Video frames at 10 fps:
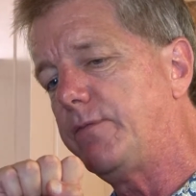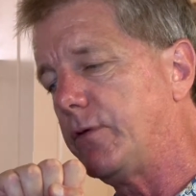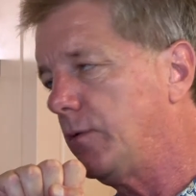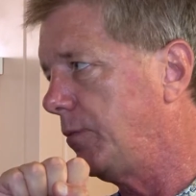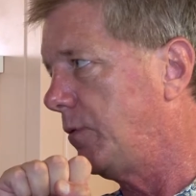
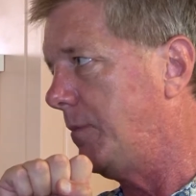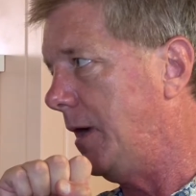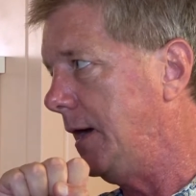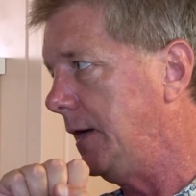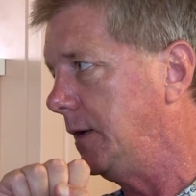verbal
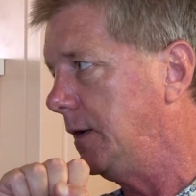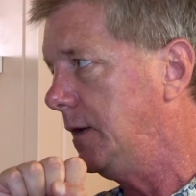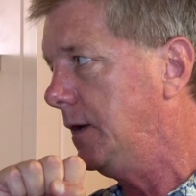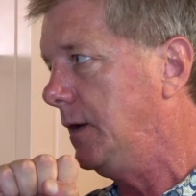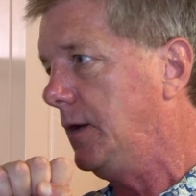mind
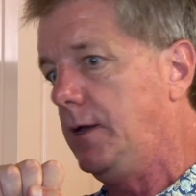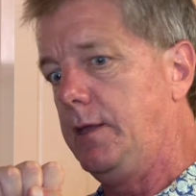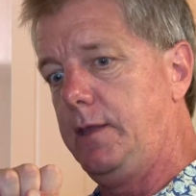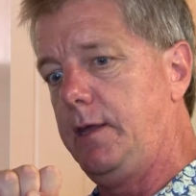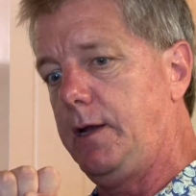
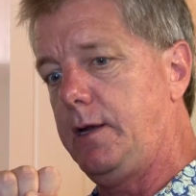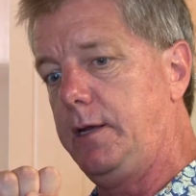that